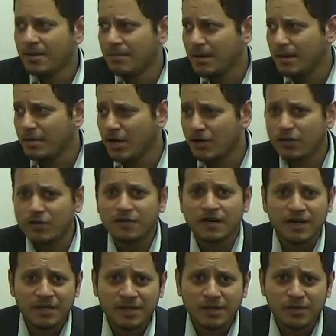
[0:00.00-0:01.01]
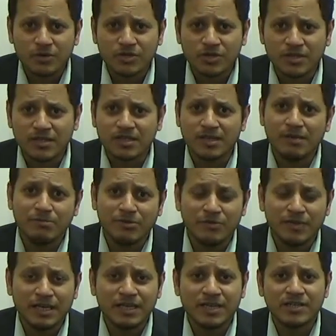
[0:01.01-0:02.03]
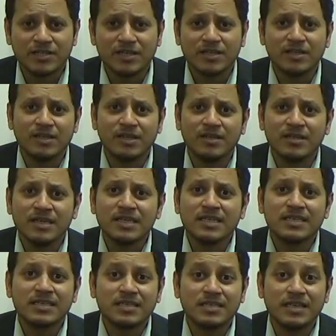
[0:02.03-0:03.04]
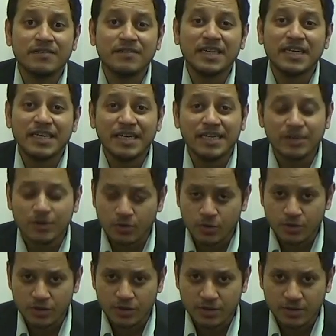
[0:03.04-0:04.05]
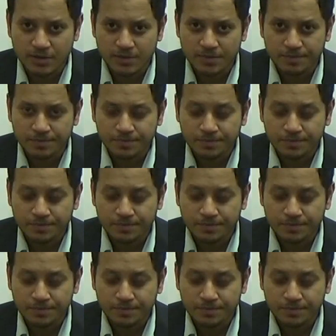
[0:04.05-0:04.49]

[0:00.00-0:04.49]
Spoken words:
Maybe out of 100 questions, there will be variation in the 7-8 questions.